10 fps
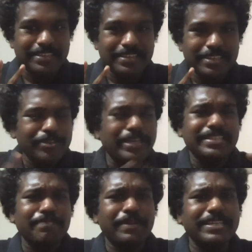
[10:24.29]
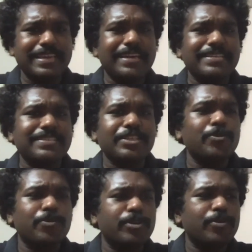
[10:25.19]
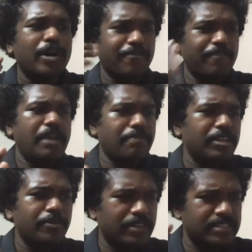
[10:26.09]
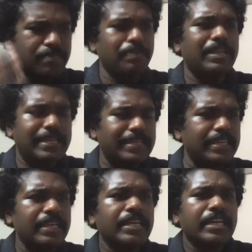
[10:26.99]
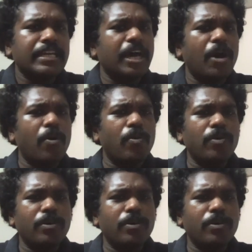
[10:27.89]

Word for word: So he simply says, you, you are a farmer, you are a simple entity. Now,